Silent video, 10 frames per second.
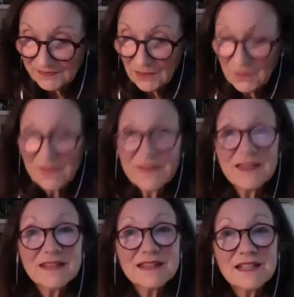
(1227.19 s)

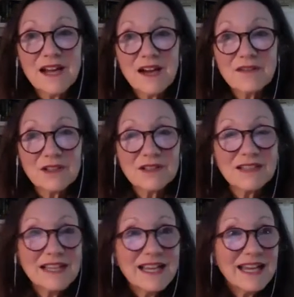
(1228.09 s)
within the novel,
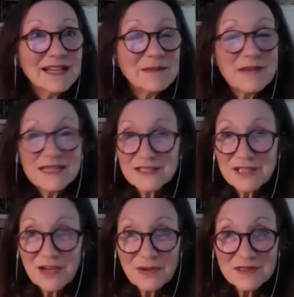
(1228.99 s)
and it makes
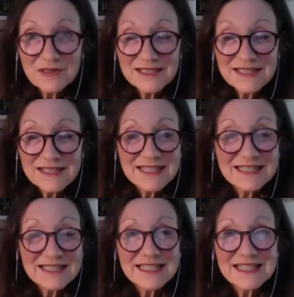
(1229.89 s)
total
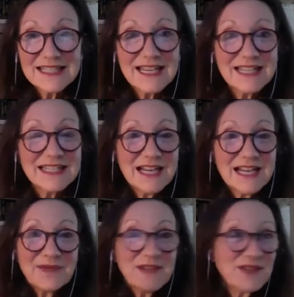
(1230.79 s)
sense, is that
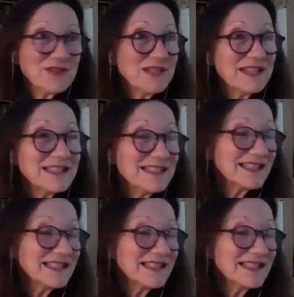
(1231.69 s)
there's this